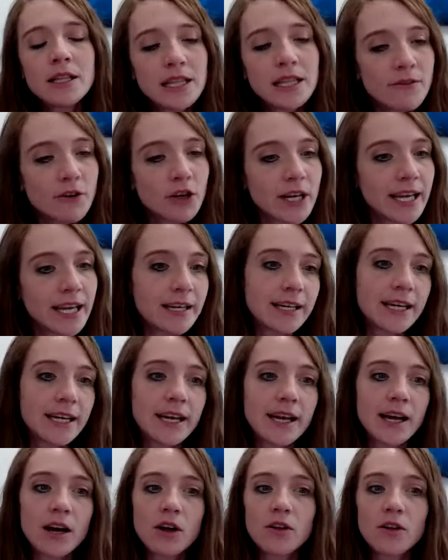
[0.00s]
liver,
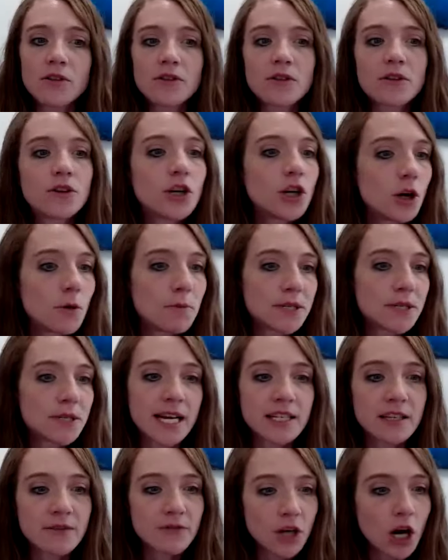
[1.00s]
kidney health,
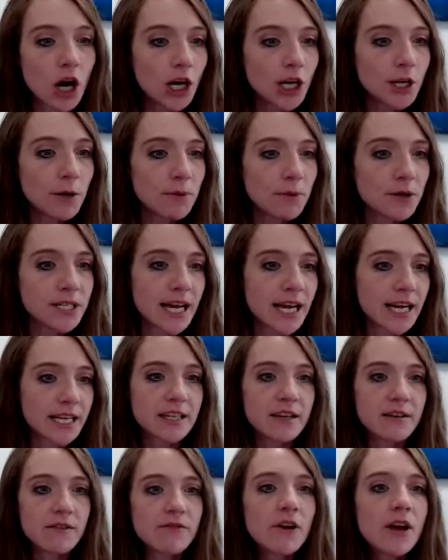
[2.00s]
neuroprotective,
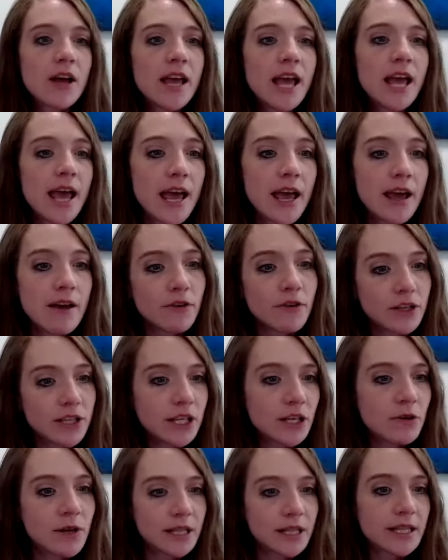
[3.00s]
cardioprotective,
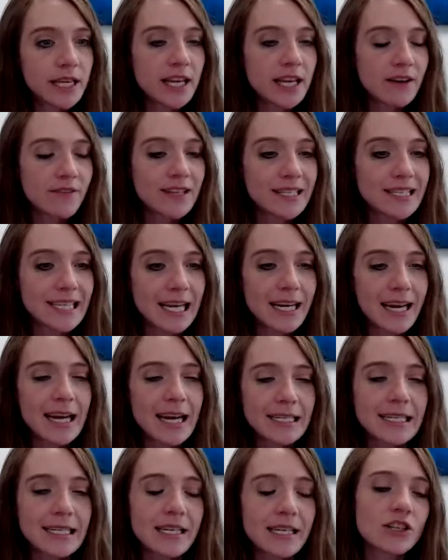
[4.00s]
everything you can think of it's
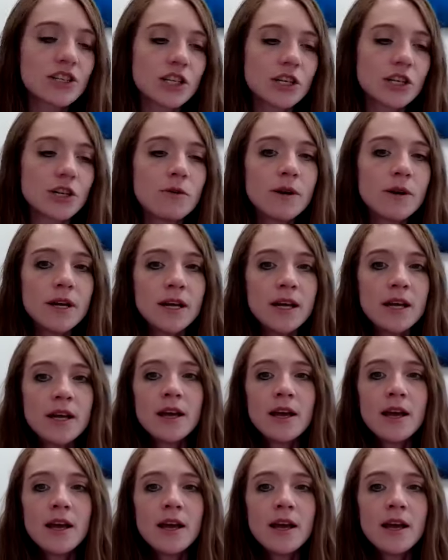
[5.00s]
connecting to.